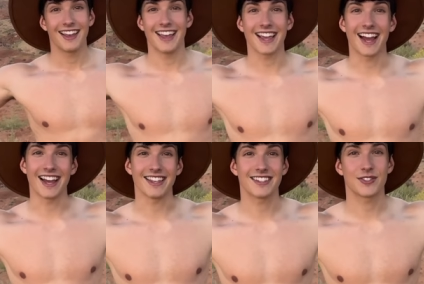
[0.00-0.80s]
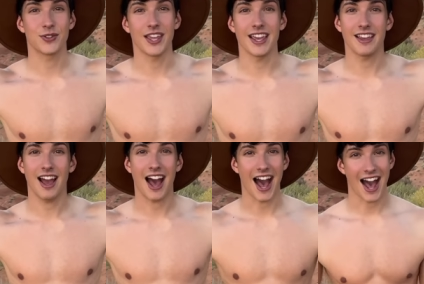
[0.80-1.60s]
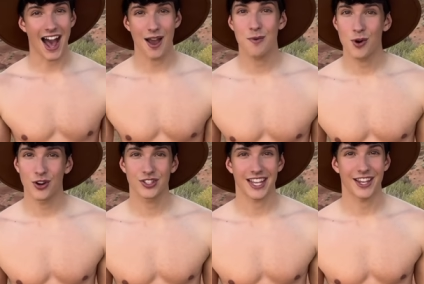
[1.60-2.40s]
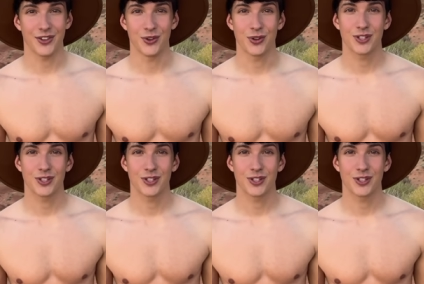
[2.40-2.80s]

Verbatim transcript: Hey guys, today I want to take you